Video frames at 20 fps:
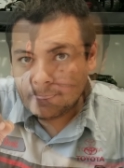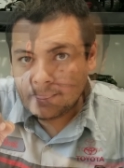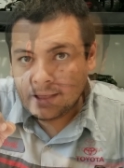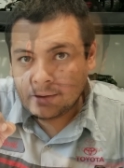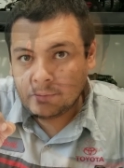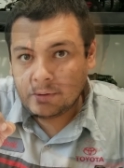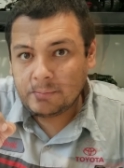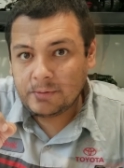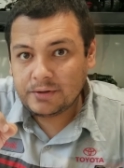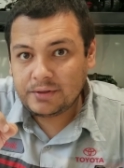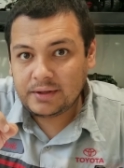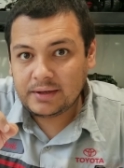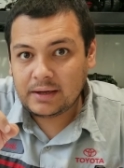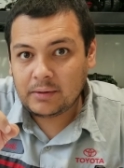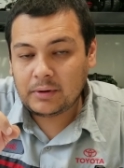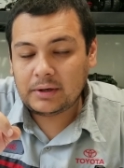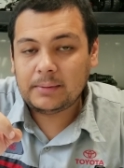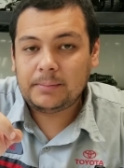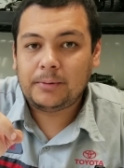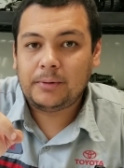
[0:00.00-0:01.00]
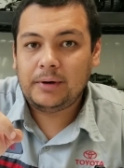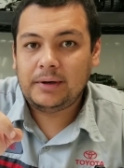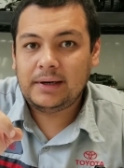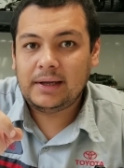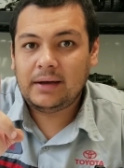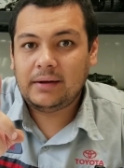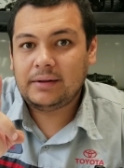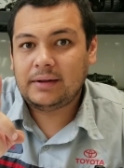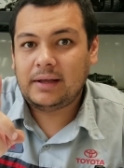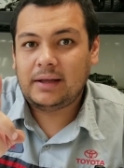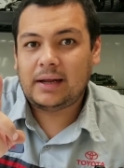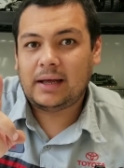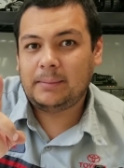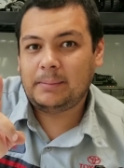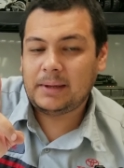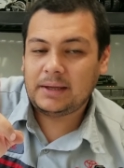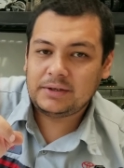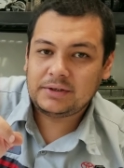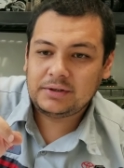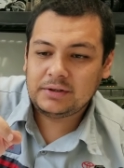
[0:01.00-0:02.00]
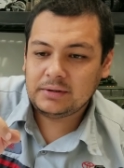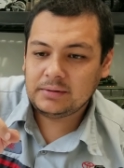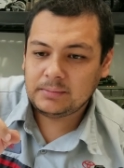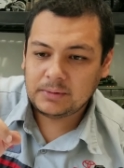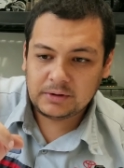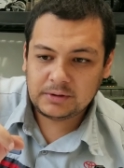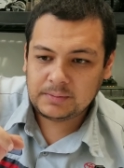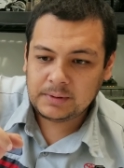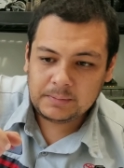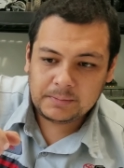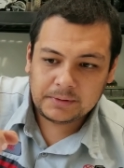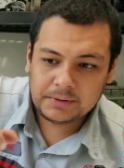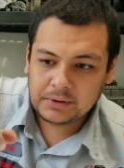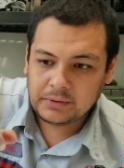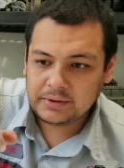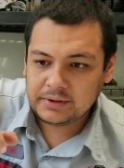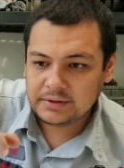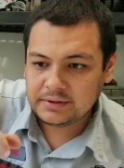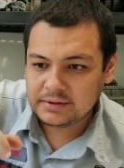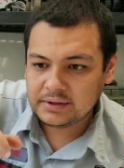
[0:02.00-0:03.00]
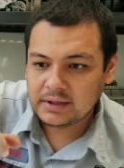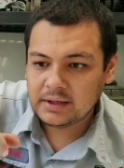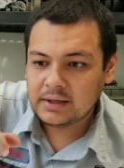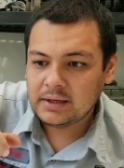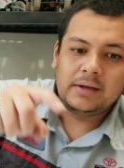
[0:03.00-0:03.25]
And one more thing I want to point out that I'm not sure most people notice.